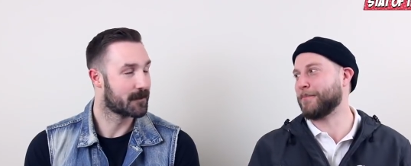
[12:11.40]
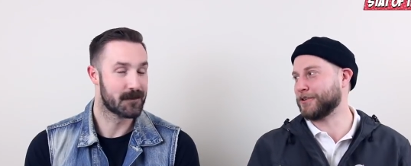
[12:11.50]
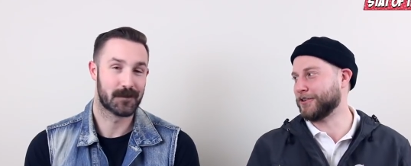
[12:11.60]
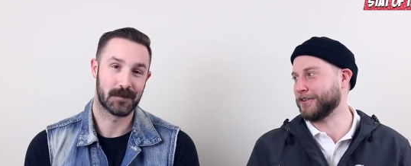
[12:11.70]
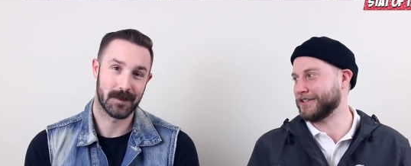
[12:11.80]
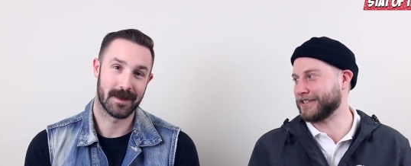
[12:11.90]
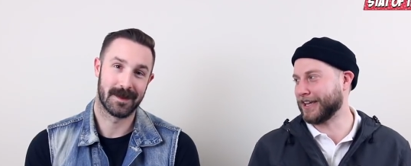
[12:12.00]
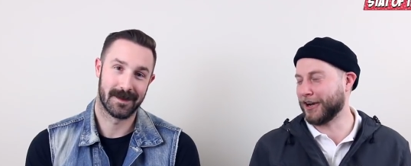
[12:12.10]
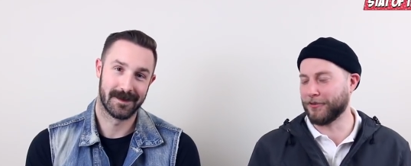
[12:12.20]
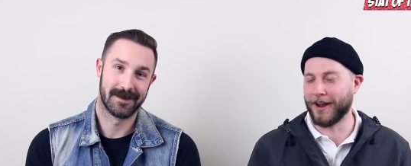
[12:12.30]
Speaker 1: opportunities to
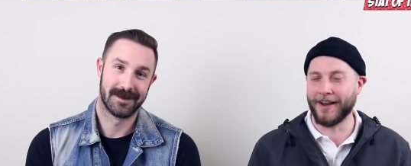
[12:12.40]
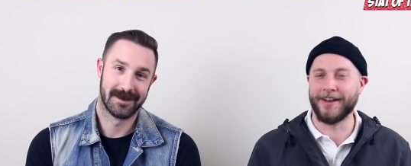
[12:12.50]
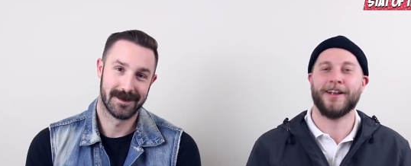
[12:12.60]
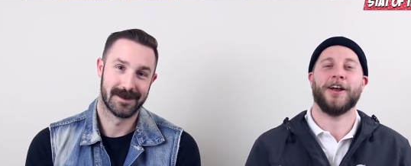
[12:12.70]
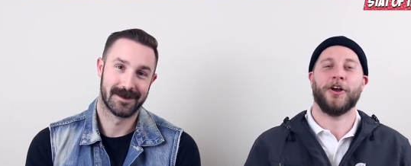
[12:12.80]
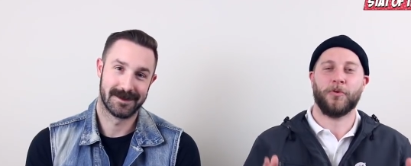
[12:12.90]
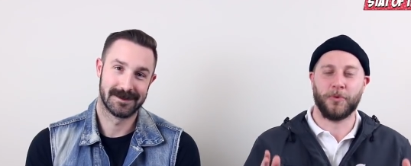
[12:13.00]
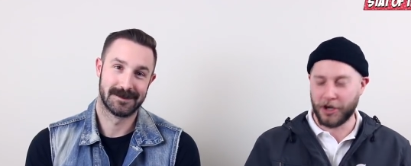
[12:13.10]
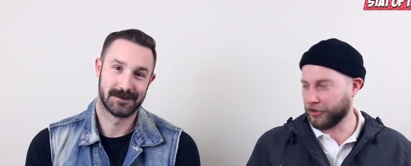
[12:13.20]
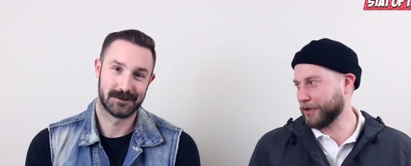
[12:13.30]
get it right.
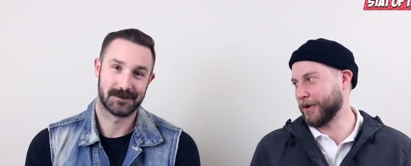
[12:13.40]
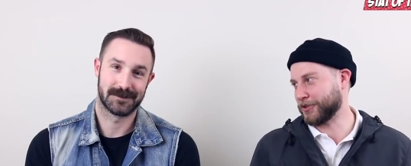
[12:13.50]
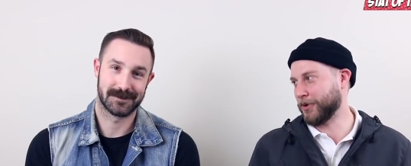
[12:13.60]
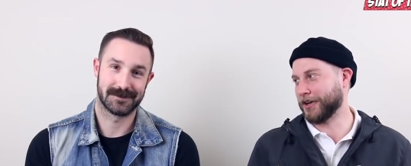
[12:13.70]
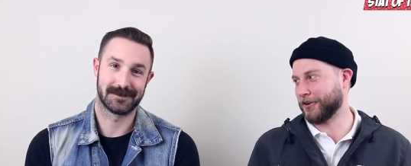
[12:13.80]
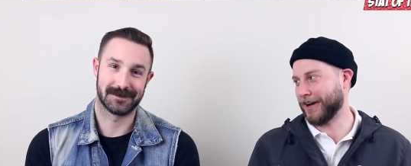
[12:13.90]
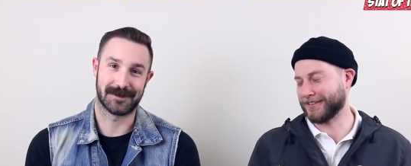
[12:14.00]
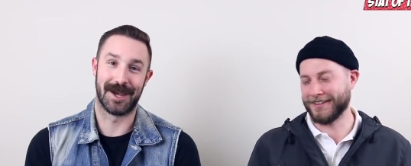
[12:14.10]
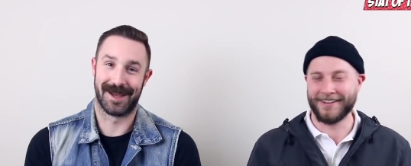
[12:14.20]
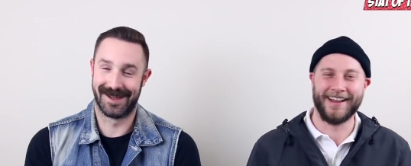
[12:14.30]
We only picked one
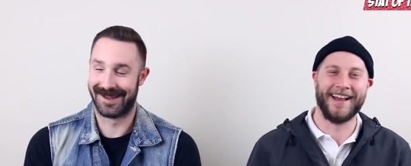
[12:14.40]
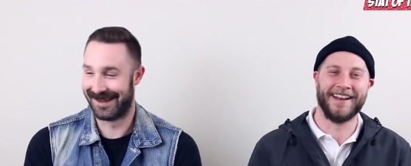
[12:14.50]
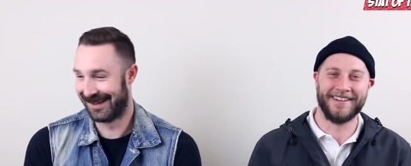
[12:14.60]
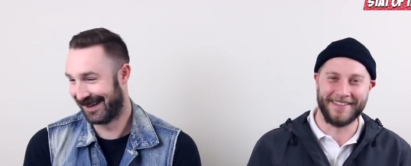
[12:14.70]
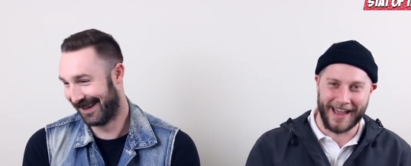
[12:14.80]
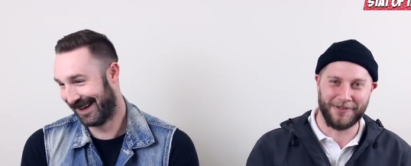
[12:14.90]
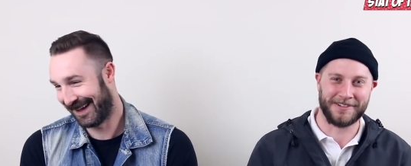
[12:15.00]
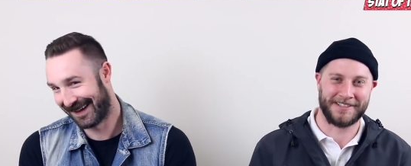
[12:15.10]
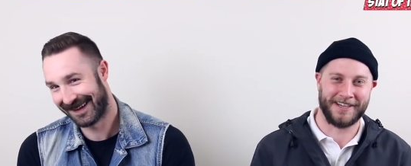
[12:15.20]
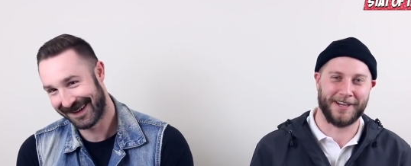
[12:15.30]
correctly, and that
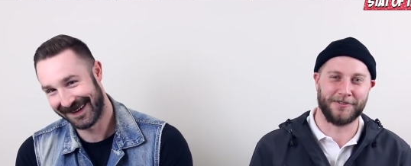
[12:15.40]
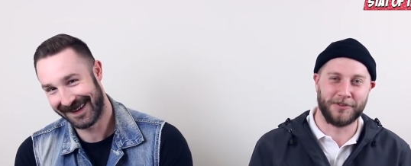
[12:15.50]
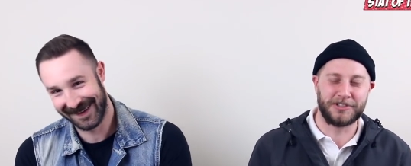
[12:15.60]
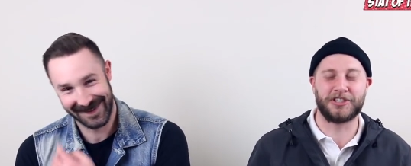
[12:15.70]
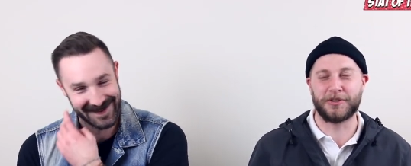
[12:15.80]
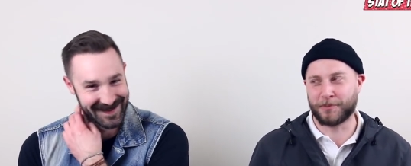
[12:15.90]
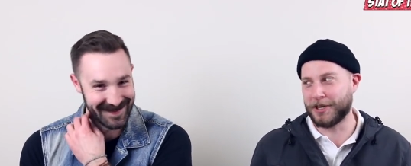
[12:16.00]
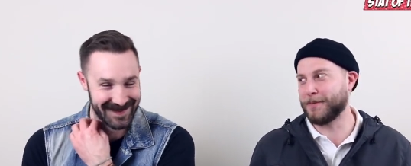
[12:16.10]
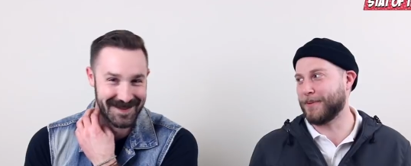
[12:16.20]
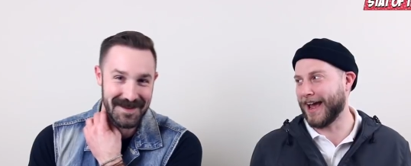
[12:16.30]
was Tia, which is a
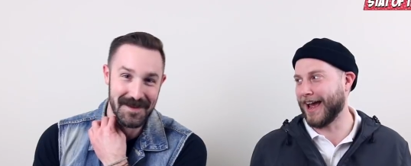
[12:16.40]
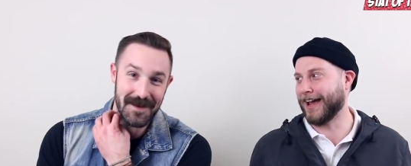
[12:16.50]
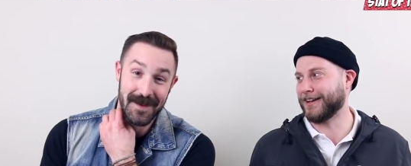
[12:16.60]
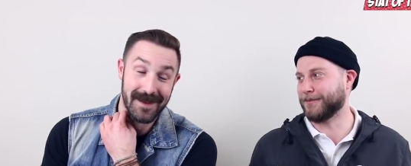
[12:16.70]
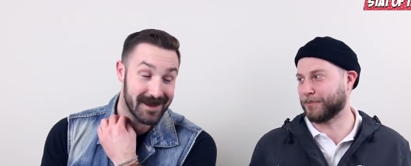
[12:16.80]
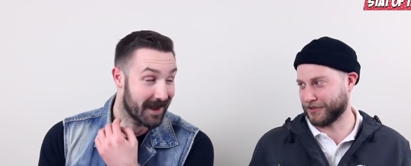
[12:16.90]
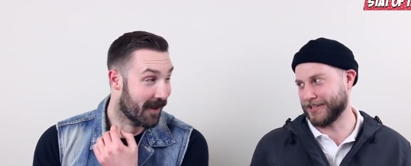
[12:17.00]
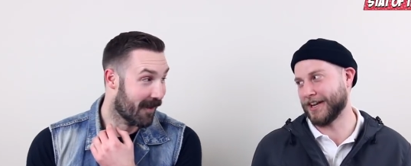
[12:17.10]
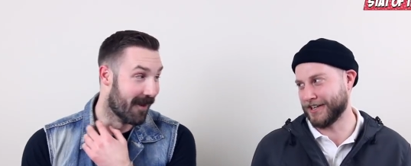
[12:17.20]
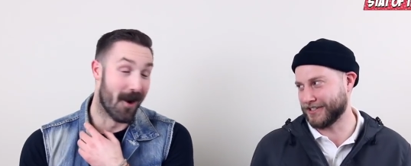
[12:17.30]
pretty bad
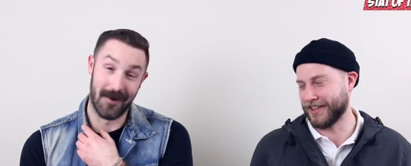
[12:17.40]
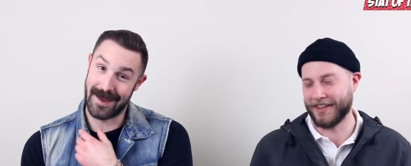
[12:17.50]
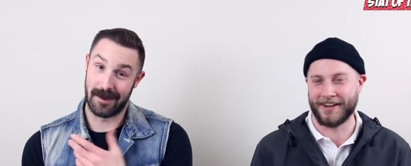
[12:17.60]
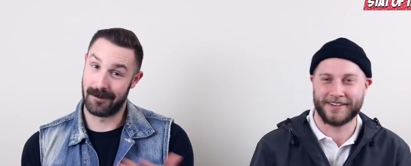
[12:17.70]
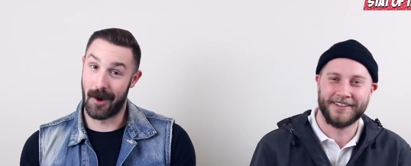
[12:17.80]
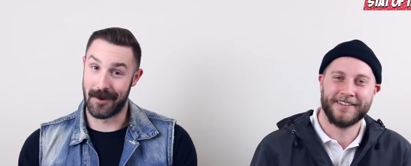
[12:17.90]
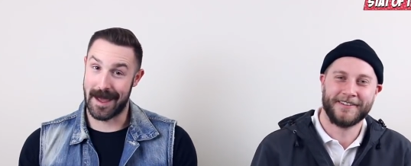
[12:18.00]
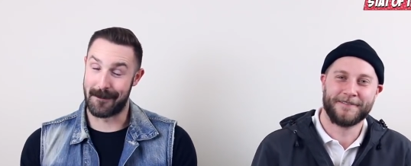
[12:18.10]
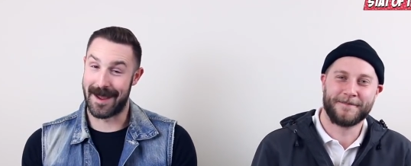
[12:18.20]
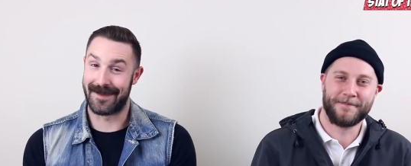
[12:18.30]
percentage.
Speaker 2: Oh, yeah. Oh
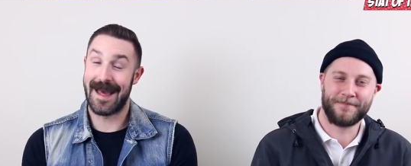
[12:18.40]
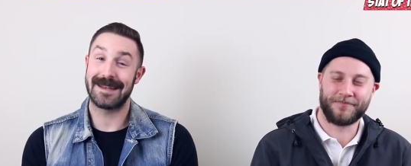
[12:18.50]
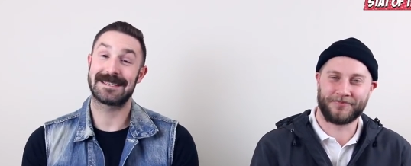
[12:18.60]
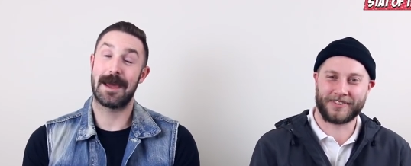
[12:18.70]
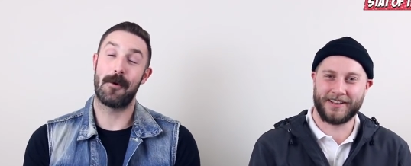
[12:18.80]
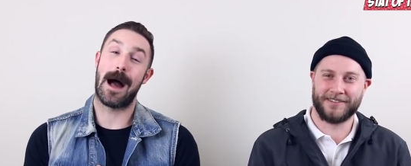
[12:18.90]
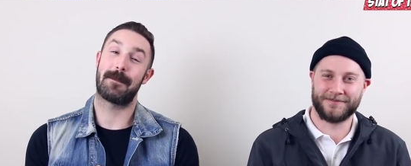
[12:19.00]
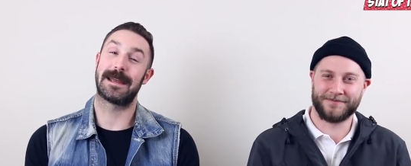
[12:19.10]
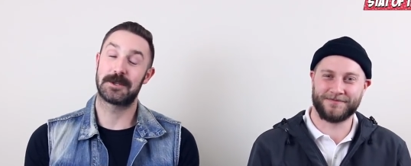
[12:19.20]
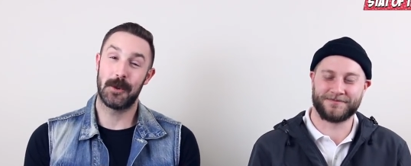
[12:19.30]
yeah, man. That is a
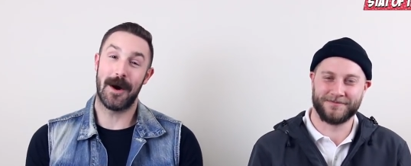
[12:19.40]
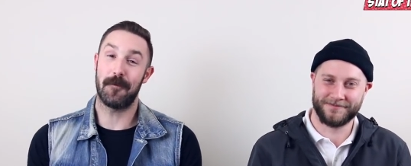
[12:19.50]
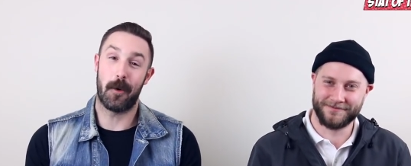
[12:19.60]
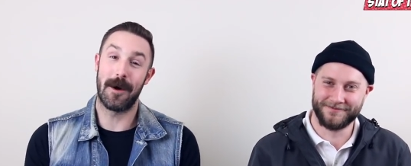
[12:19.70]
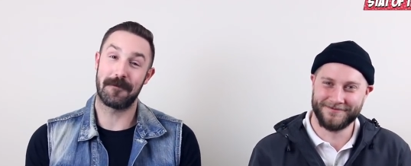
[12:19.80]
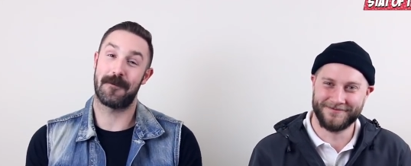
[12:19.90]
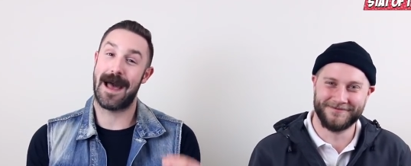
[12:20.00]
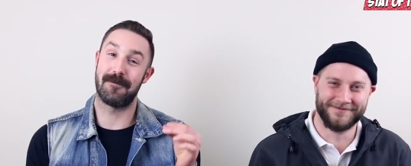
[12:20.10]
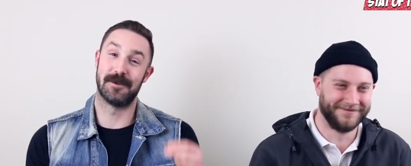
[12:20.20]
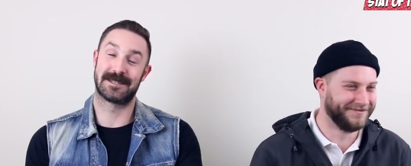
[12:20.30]
whopping
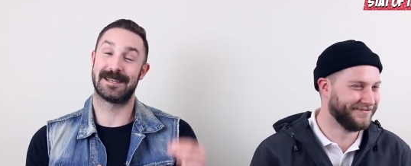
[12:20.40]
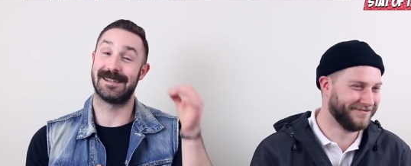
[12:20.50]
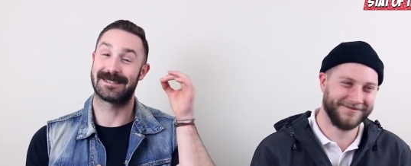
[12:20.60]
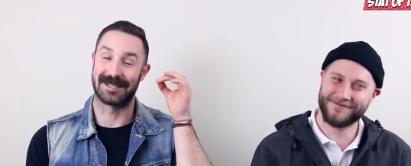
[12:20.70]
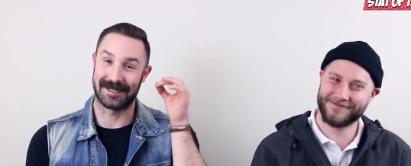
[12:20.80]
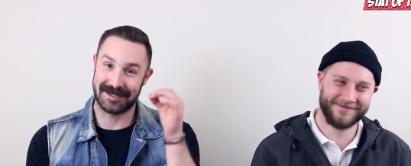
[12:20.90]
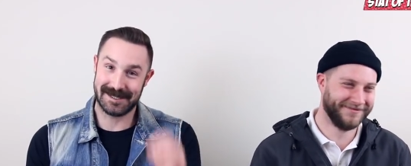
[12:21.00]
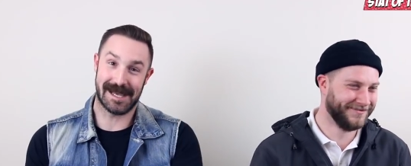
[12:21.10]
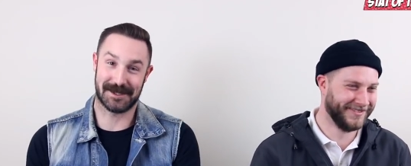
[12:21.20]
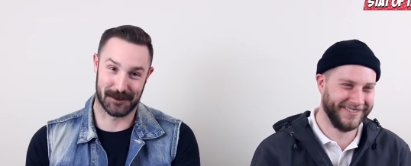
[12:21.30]
12.5%
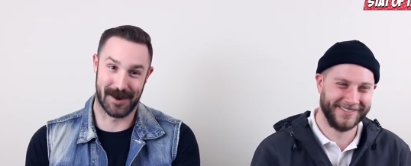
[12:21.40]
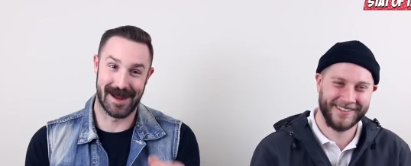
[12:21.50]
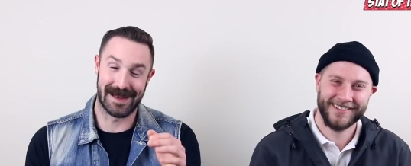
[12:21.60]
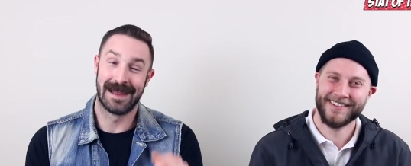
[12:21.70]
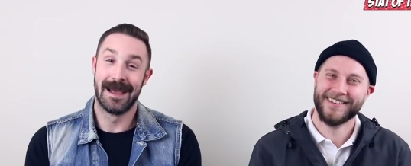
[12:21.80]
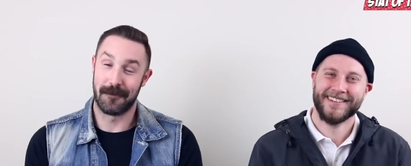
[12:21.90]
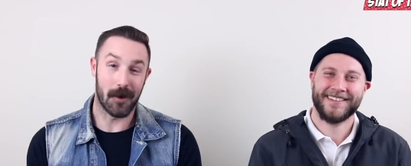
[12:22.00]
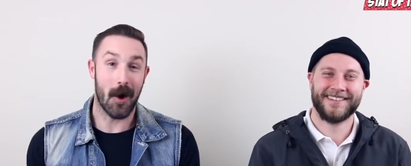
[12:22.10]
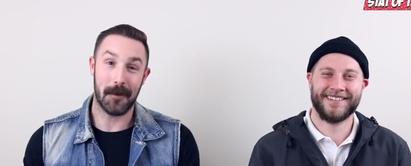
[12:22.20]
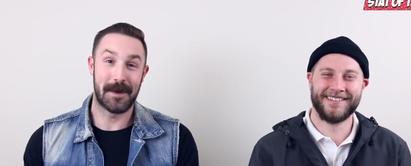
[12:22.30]
success rate
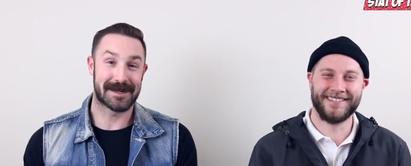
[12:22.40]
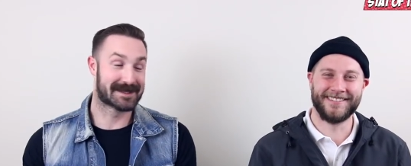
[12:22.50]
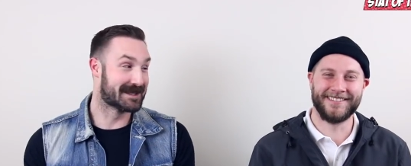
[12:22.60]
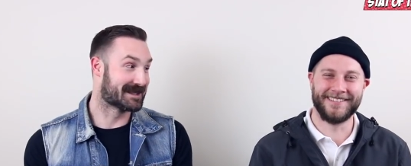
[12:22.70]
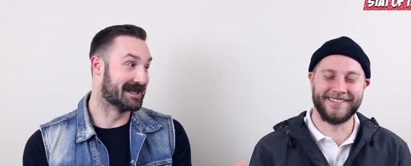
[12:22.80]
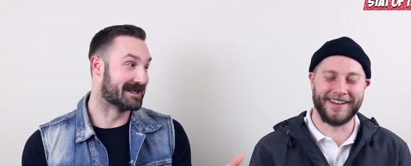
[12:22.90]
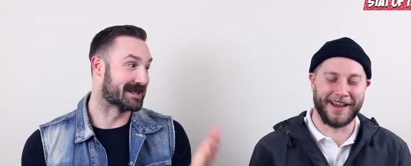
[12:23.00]
for our picks this season.